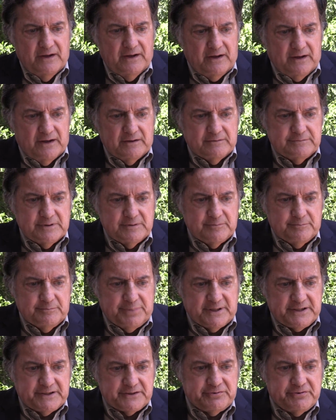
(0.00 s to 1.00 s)
Uh,
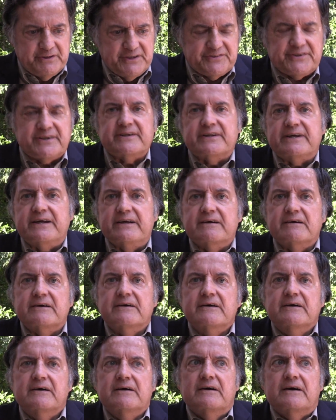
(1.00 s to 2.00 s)
but increasingly,
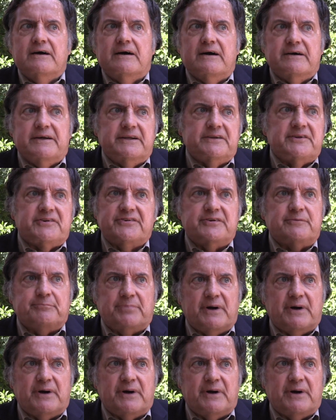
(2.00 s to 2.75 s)
uh, innocent